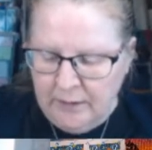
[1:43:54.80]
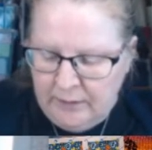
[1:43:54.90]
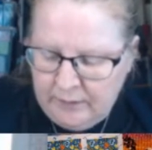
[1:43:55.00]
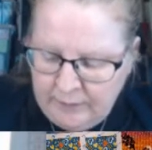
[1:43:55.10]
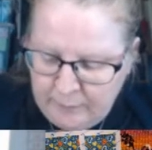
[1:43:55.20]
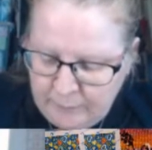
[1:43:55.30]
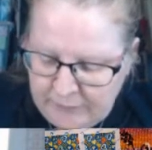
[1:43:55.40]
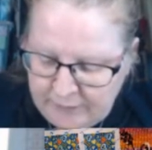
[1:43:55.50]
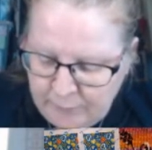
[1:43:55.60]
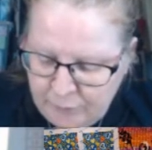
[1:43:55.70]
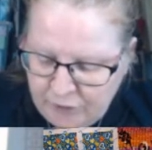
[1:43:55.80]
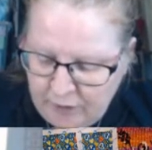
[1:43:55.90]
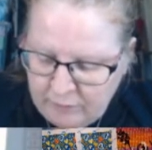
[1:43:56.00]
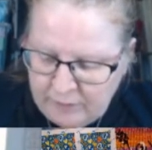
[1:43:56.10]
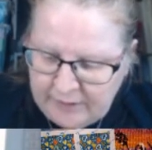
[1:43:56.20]
there's some
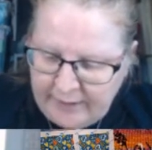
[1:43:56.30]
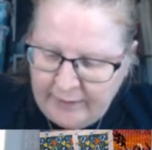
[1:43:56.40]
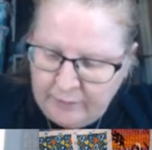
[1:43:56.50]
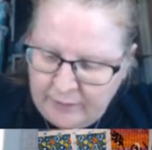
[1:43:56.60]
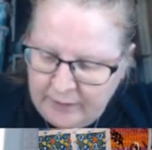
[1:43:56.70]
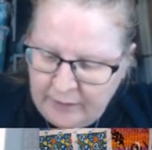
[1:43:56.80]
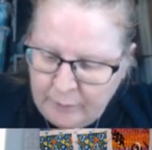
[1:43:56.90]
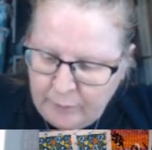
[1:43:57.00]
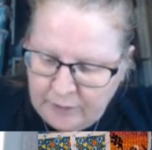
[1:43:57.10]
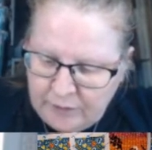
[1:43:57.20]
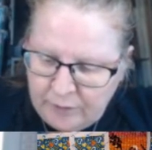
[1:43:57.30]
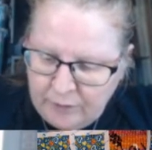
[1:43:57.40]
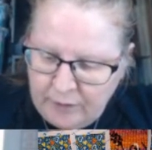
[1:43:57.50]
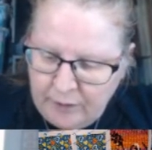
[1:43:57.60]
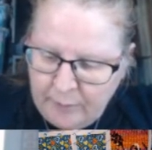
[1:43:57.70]
genres out there where they're
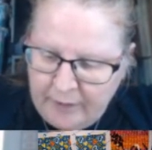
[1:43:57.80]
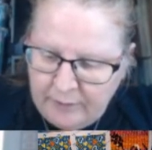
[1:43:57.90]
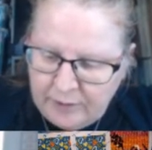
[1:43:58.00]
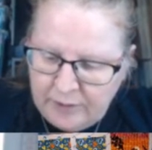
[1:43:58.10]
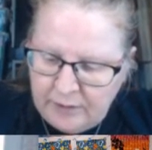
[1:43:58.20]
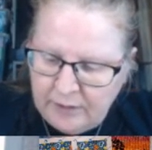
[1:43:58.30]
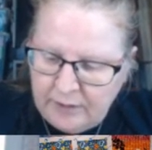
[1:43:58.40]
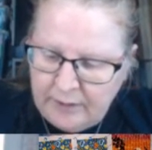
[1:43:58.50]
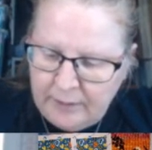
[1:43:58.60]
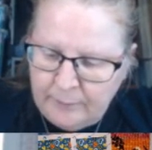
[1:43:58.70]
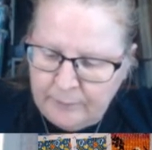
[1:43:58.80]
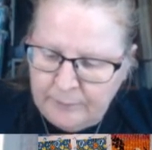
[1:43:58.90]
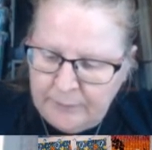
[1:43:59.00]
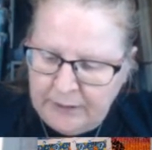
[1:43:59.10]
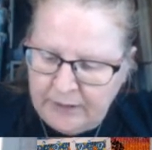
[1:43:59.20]
talking about,
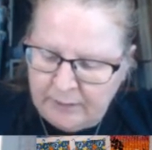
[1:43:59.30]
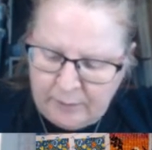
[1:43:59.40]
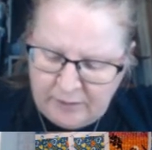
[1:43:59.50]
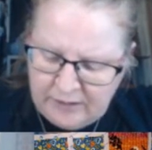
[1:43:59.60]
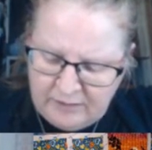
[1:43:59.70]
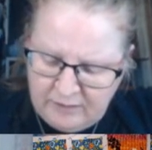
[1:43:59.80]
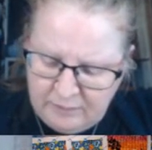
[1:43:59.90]
I suppose,